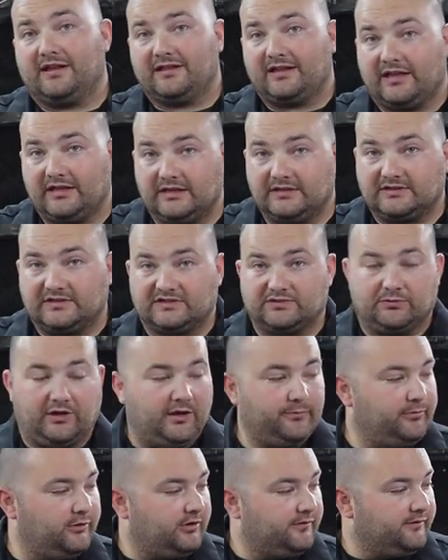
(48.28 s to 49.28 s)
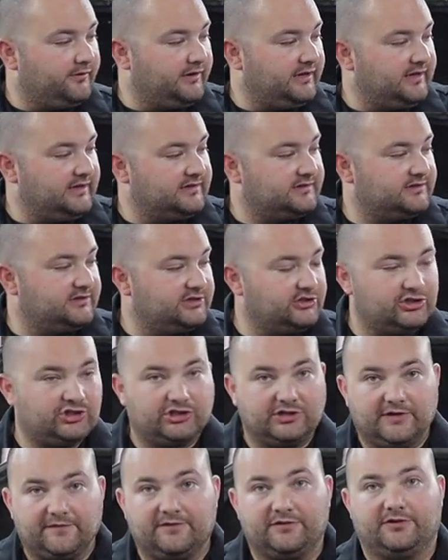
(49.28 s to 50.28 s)
thing that needs to swap over is the
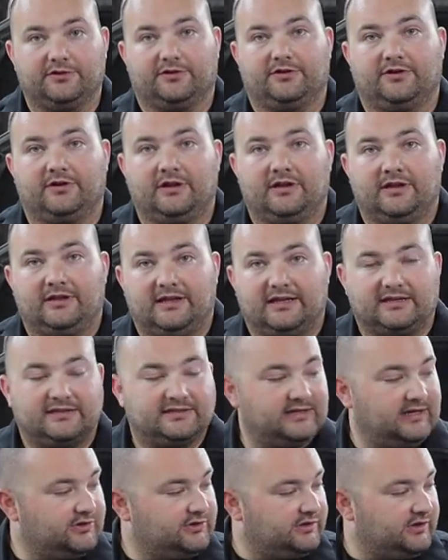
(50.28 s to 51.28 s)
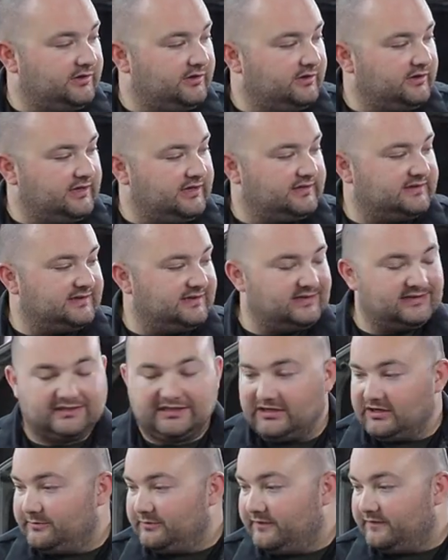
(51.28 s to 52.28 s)
shifter extension. This is
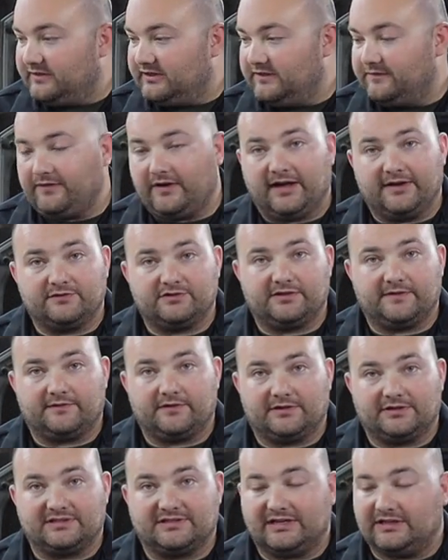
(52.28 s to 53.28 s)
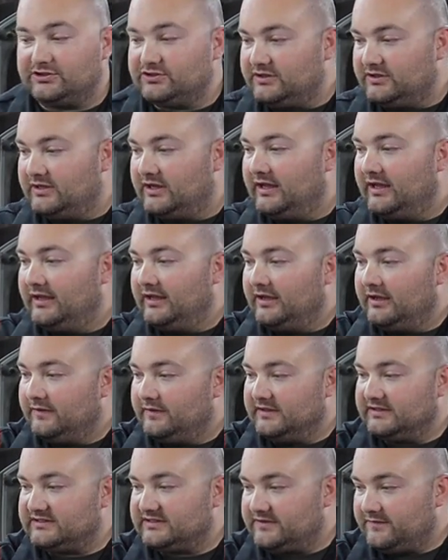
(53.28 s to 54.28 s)
the W fifty-five shifter extension.
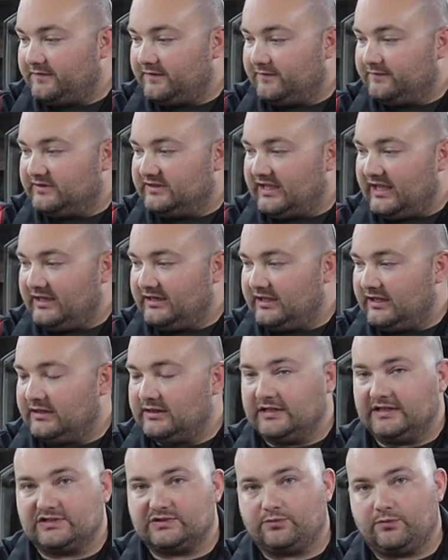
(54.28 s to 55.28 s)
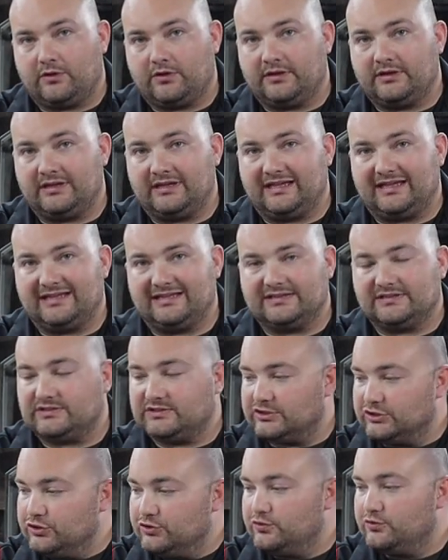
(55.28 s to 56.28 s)
This is the fifty-eight, and this one is
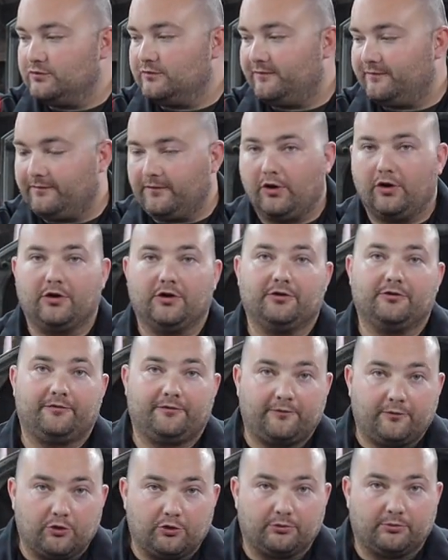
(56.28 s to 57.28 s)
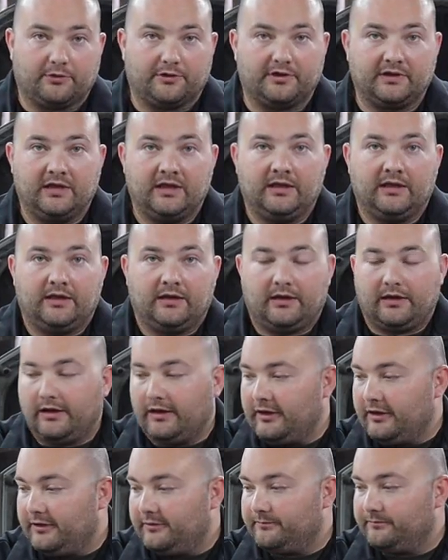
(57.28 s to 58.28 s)
too far forward.
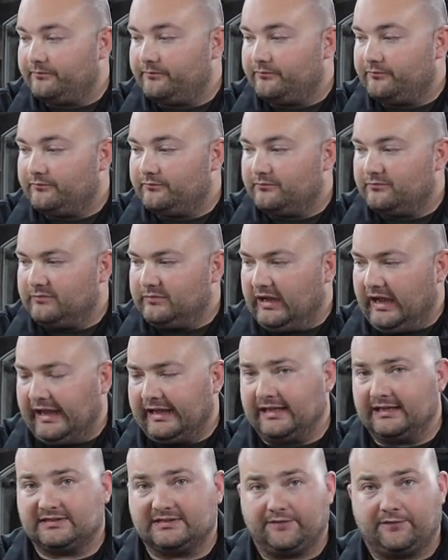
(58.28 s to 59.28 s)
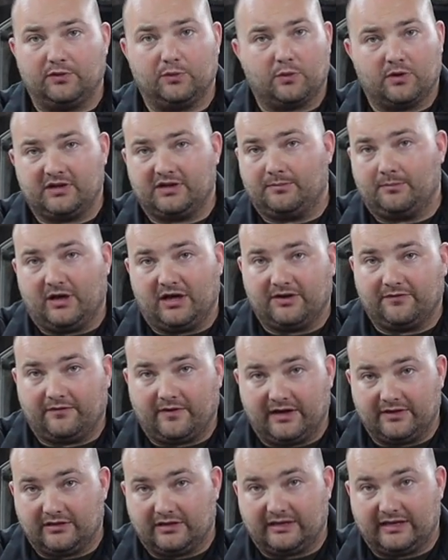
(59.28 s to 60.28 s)
Um, I guess if you wanted to
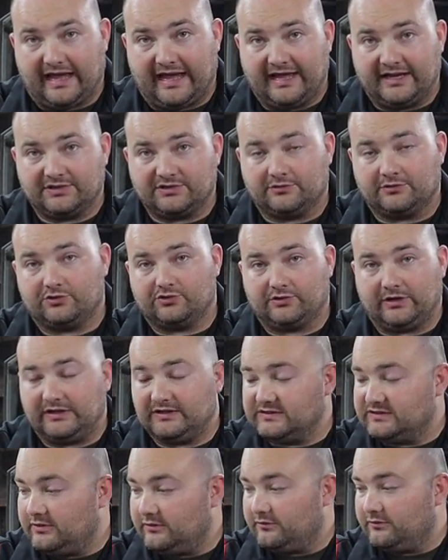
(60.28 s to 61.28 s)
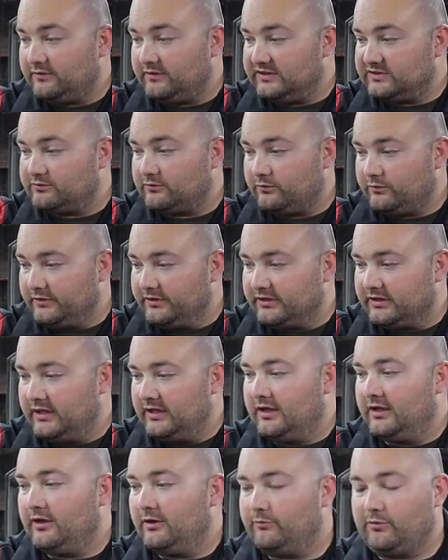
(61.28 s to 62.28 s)
modify the dash and the trans tunnel, this would work,
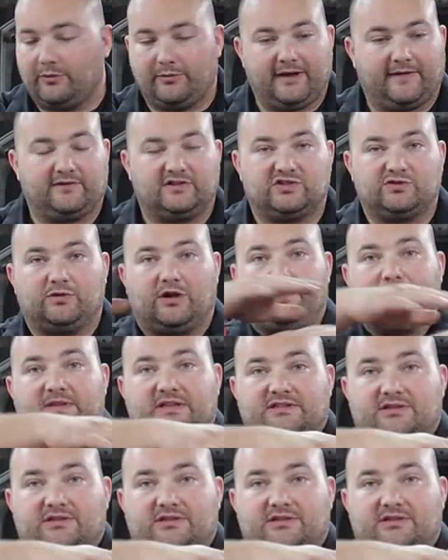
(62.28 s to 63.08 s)
but we have to swap